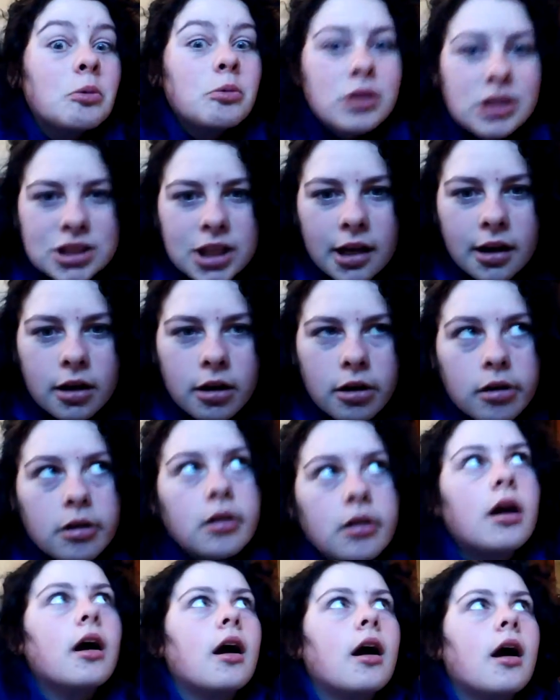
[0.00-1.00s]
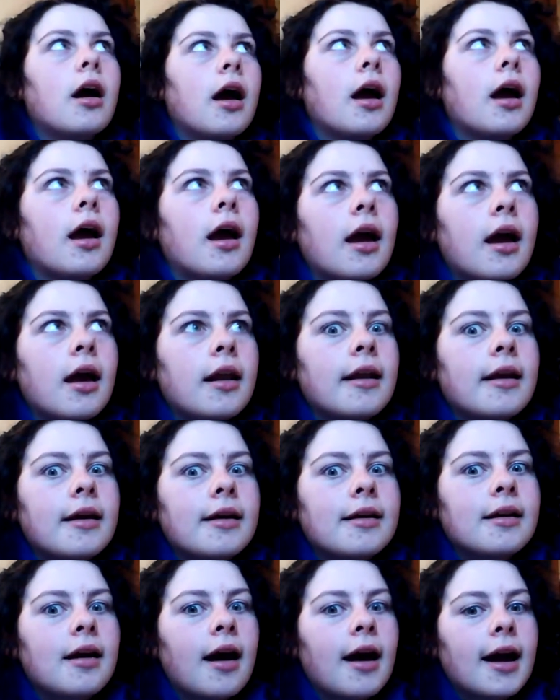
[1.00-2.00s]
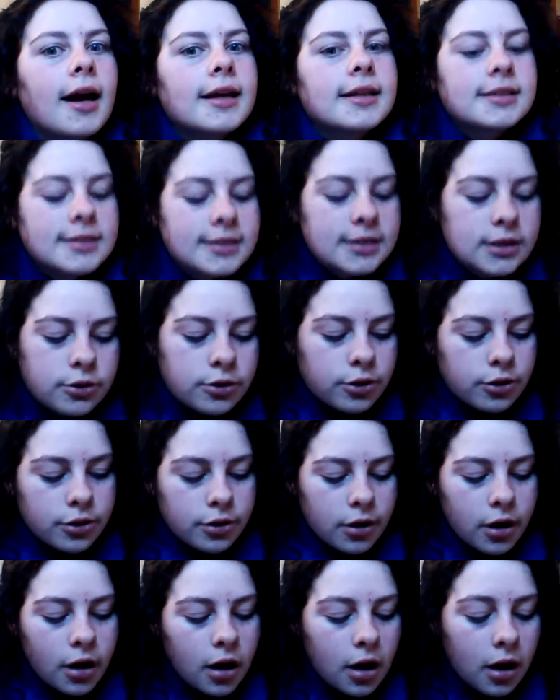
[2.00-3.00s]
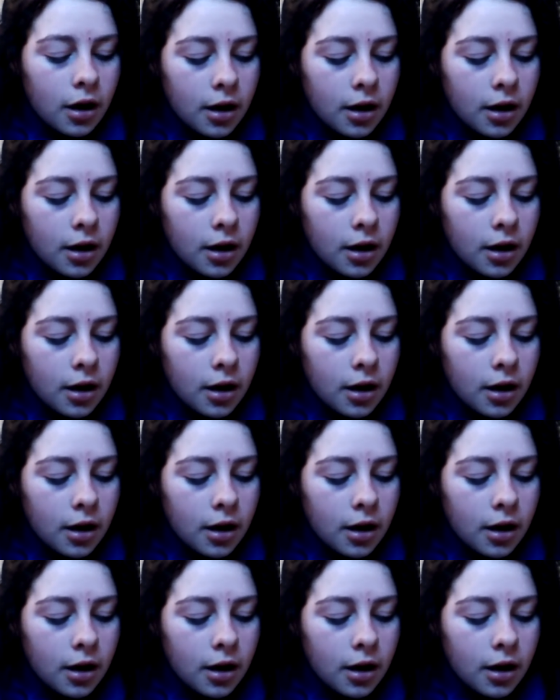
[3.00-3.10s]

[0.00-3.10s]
Which I do. And I still do.